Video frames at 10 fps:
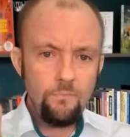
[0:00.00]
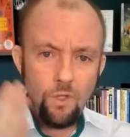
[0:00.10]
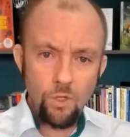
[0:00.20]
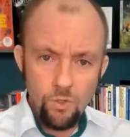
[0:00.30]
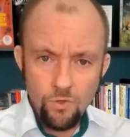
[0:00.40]

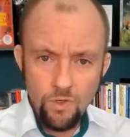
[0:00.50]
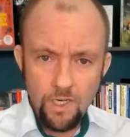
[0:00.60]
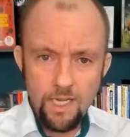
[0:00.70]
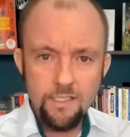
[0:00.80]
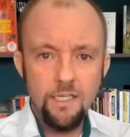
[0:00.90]
Who
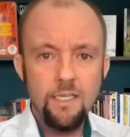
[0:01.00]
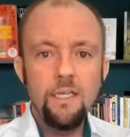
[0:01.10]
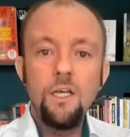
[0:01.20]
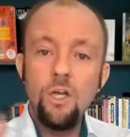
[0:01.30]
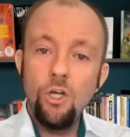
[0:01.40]
created it?
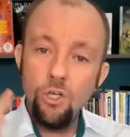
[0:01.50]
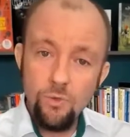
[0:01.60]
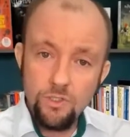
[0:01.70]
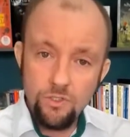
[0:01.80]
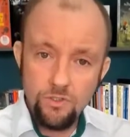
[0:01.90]
Who
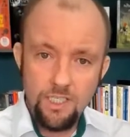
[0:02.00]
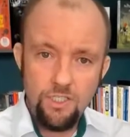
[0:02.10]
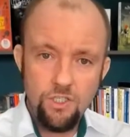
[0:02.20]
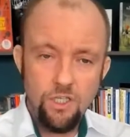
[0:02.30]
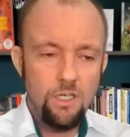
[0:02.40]
is your
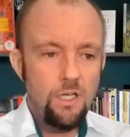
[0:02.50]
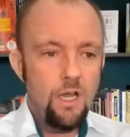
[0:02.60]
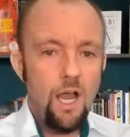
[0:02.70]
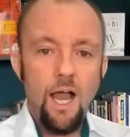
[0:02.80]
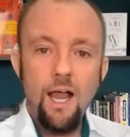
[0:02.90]
teacher?
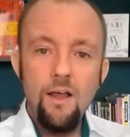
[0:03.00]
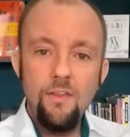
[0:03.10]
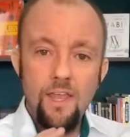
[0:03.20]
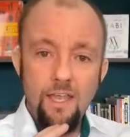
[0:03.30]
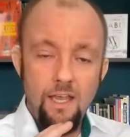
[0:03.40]
Are
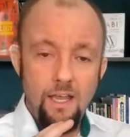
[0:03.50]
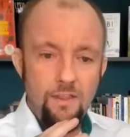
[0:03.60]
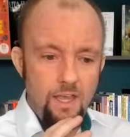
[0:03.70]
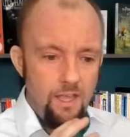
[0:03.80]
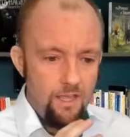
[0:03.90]
they
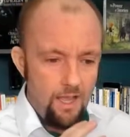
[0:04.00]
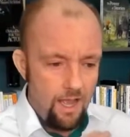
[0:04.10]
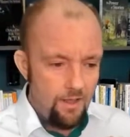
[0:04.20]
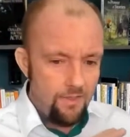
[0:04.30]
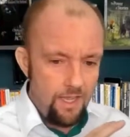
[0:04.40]

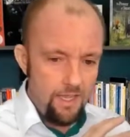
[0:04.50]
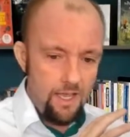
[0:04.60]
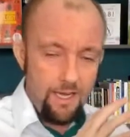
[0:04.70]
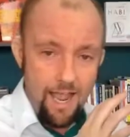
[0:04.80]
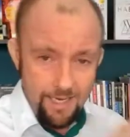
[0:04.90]

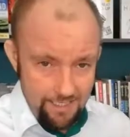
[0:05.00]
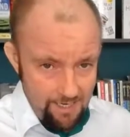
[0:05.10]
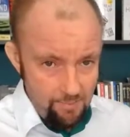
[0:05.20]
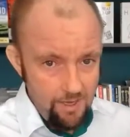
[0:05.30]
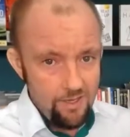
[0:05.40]
an
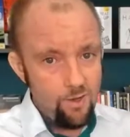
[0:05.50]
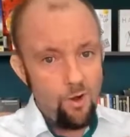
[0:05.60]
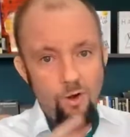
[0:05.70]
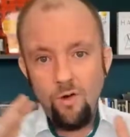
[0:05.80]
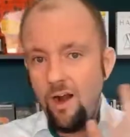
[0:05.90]
academic
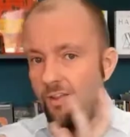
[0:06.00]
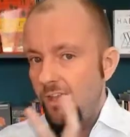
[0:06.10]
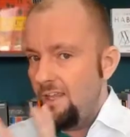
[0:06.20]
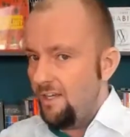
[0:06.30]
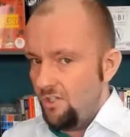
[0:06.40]
or are
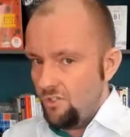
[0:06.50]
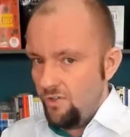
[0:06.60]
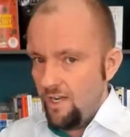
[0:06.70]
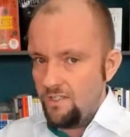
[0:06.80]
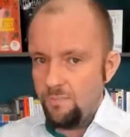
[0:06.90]
they an industry
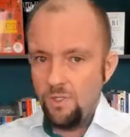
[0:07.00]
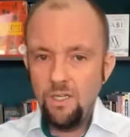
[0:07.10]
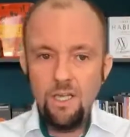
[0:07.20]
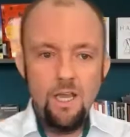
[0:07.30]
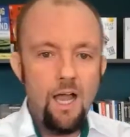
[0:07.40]
expert?
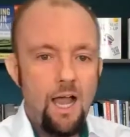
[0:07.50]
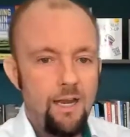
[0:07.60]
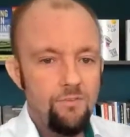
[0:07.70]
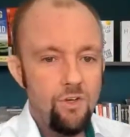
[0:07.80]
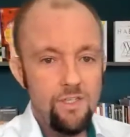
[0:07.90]
And
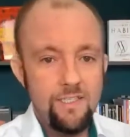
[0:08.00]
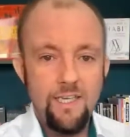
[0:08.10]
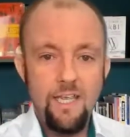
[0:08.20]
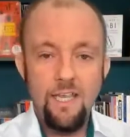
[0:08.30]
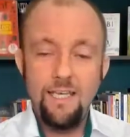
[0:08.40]
I've got to
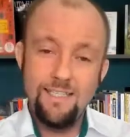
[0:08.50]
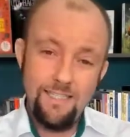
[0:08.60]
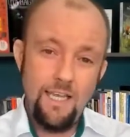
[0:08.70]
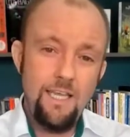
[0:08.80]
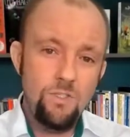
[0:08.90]
say, in
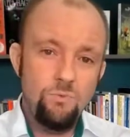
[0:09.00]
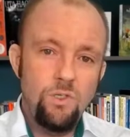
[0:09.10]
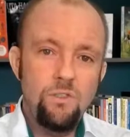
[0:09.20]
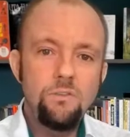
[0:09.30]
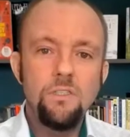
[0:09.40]
today's
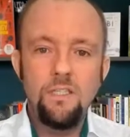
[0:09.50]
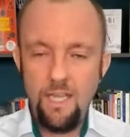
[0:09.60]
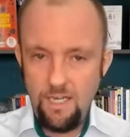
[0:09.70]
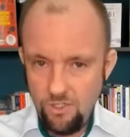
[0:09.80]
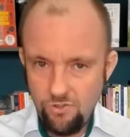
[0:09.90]
world, the
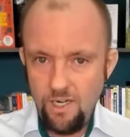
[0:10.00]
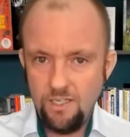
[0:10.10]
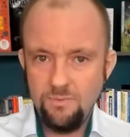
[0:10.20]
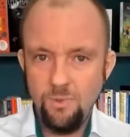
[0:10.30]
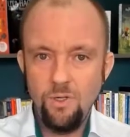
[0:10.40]
industry
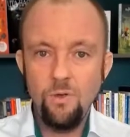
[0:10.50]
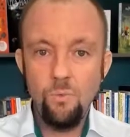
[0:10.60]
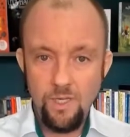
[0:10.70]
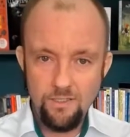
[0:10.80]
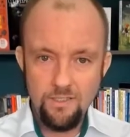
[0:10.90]
expert
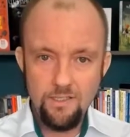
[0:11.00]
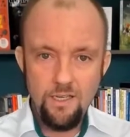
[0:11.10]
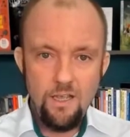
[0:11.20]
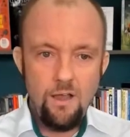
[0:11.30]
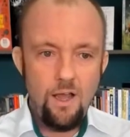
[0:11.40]
wins.
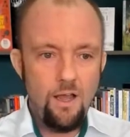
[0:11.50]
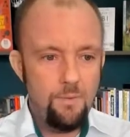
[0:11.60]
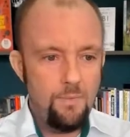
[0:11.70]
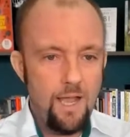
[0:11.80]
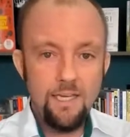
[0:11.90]

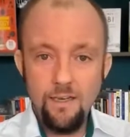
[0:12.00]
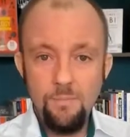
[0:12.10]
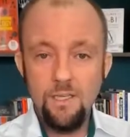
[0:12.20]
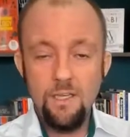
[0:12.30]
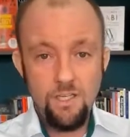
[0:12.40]

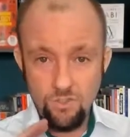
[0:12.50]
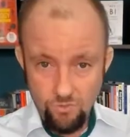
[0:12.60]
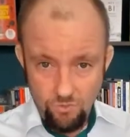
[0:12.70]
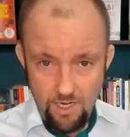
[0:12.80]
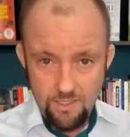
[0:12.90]
Academic is
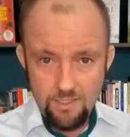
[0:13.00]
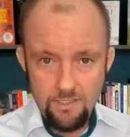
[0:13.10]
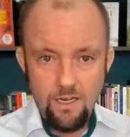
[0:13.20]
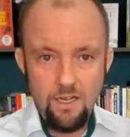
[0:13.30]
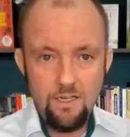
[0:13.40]
great
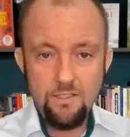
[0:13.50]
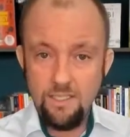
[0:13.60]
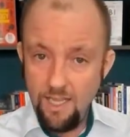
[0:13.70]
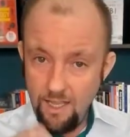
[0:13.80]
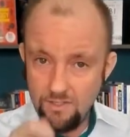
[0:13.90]
to
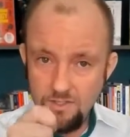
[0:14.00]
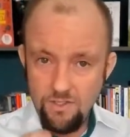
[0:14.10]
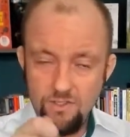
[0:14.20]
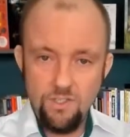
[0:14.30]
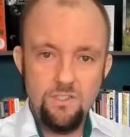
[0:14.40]
get
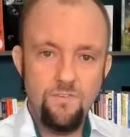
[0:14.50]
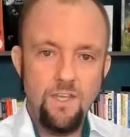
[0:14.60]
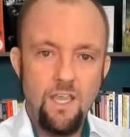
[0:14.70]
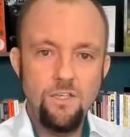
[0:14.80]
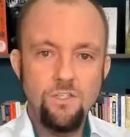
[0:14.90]

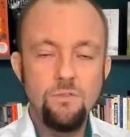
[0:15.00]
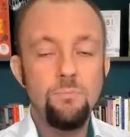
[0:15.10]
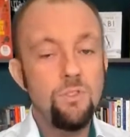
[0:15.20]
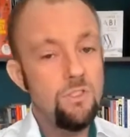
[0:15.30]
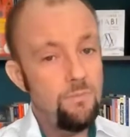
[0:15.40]
certification,
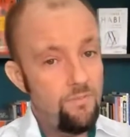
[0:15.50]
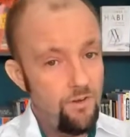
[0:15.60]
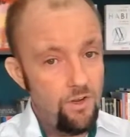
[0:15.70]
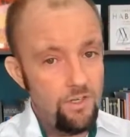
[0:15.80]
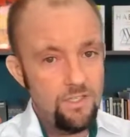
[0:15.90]
but to be
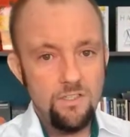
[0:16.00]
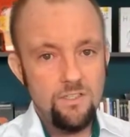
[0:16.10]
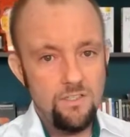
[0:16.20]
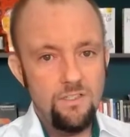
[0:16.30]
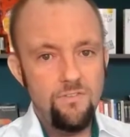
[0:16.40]
very honest,
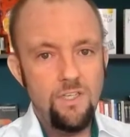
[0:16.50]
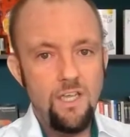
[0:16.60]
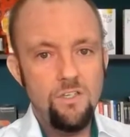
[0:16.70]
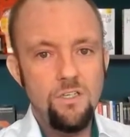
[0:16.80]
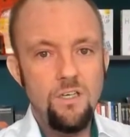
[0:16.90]

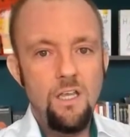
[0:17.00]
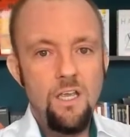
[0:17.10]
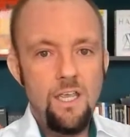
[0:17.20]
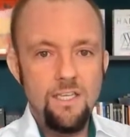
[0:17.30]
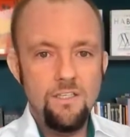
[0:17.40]
certification
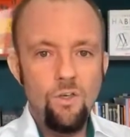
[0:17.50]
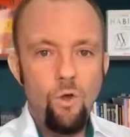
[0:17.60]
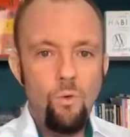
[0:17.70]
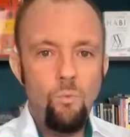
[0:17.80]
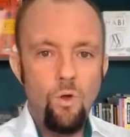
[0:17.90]
is
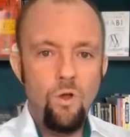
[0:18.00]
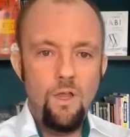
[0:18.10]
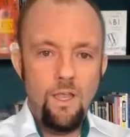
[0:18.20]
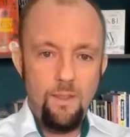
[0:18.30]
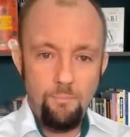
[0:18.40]
not what
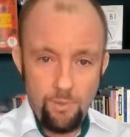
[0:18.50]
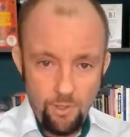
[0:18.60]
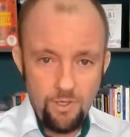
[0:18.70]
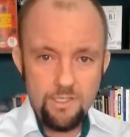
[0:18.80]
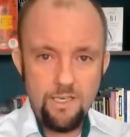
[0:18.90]

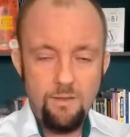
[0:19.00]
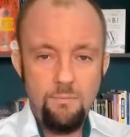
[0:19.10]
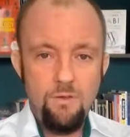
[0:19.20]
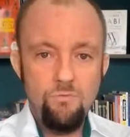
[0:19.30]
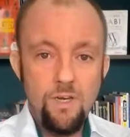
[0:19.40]
employers like
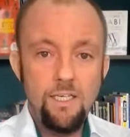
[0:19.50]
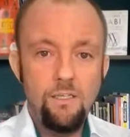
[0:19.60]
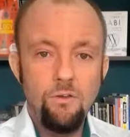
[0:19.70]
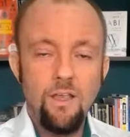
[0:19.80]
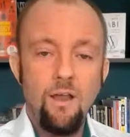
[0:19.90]
me really
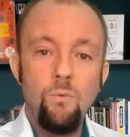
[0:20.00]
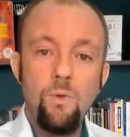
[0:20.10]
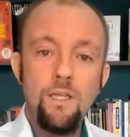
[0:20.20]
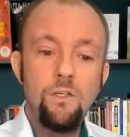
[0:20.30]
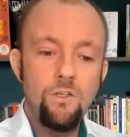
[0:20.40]
look at.
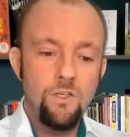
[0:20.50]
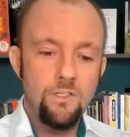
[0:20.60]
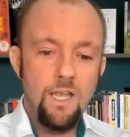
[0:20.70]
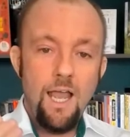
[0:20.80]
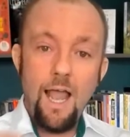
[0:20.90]
We look
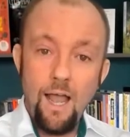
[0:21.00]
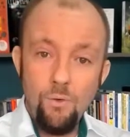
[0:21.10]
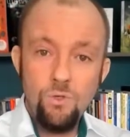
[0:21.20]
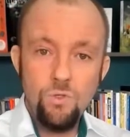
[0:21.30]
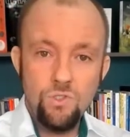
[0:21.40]
at
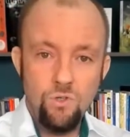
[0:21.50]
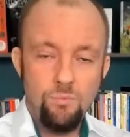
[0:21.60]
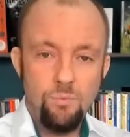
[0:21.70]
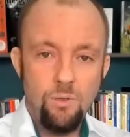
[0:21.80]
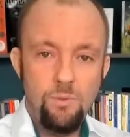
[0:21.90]
how you
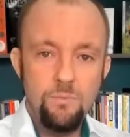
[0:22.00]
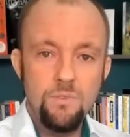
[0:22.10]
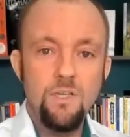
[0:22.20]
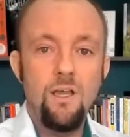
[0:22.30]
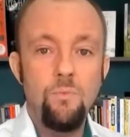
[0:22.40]
solve
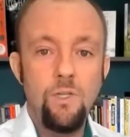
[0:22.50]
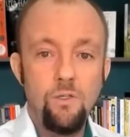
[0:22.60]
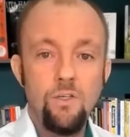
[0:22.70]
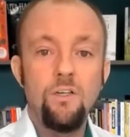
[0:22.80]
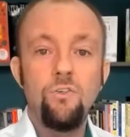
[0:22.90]
problems and we
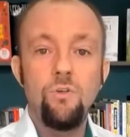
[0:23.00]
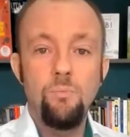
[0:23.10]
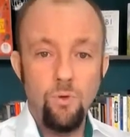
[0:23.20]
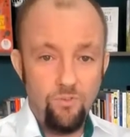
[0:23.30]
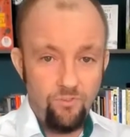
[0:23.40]
look at your
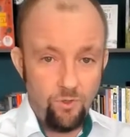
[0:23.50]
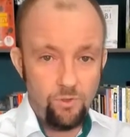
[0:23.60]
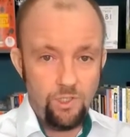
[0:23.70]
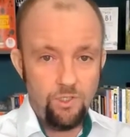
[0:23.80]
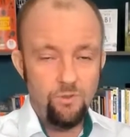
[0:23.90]

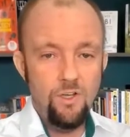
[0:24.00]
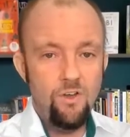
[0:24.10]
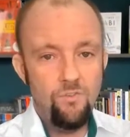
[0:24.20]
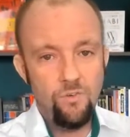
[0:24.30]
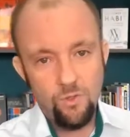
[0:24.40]
portfolio
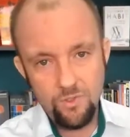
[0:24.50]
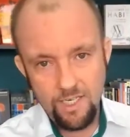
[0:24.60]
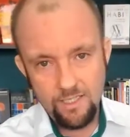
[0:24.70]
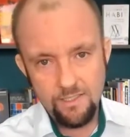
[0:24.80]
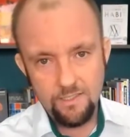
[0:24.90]
for those
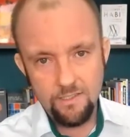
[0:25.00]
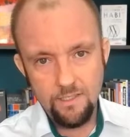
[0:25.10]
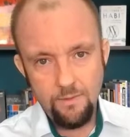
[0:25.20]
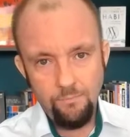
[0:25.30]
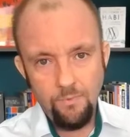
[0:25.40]
answers.